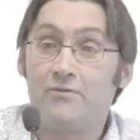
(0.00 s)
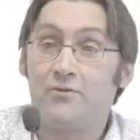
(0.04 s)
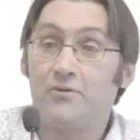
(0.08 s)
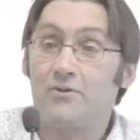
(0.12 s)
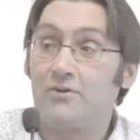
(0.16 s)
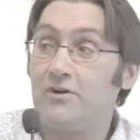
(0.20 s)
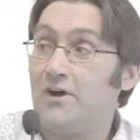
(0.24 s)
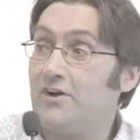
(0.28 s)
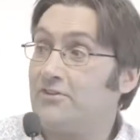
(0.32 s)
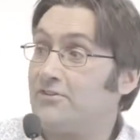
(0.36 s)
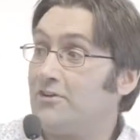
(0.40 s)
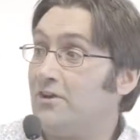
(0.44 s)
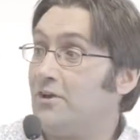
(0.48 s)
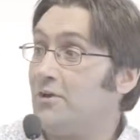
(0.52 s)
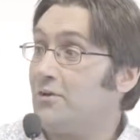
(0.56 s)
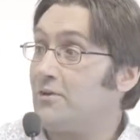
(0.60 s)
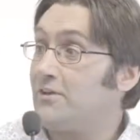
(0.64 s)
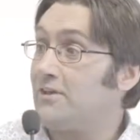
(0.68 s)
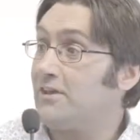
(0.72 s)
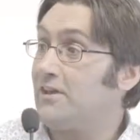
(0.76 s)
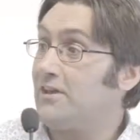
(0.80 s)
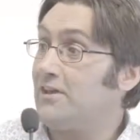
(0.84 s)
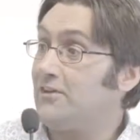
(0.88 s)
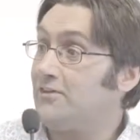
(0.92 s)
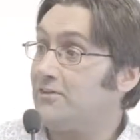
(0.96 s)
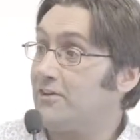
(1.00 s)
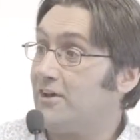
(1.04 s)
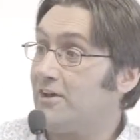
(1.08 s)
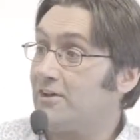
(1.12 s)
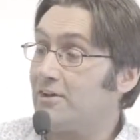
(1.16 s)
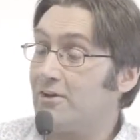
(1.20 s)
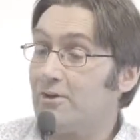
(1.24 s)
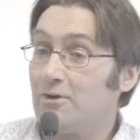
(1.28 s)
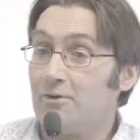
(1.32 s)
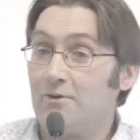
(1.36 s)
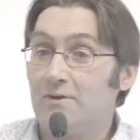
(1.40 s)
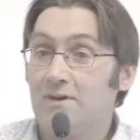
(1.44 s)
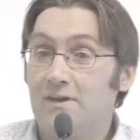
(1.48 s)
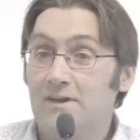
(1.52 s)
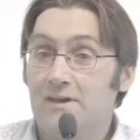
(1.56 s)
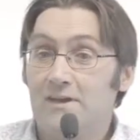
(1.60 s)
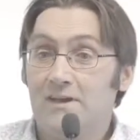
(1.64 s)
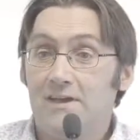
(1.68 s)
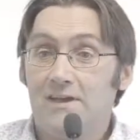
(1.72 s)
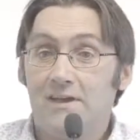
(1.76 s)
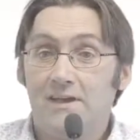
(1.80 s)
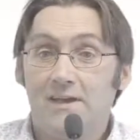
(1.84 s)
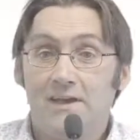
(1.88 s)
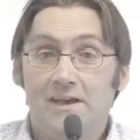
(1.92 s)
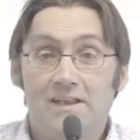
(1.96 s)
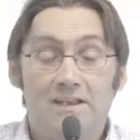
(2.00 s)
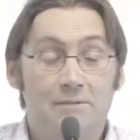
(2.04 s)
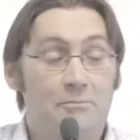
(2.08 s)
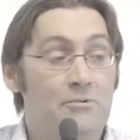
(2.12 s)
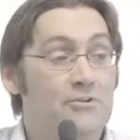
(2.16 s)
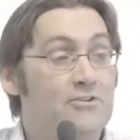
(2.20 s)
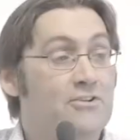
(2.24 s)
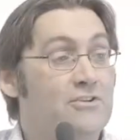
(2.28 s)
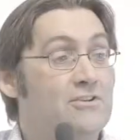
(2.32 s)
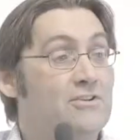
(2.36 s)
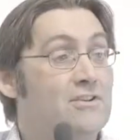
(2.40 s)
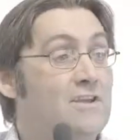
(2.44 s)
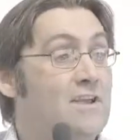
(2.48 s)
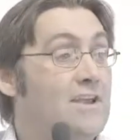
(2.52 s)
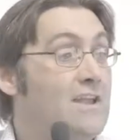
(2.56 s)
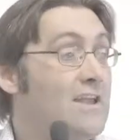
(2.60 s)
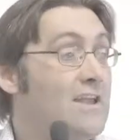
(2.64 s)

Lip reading: for KTKO Otago Limited,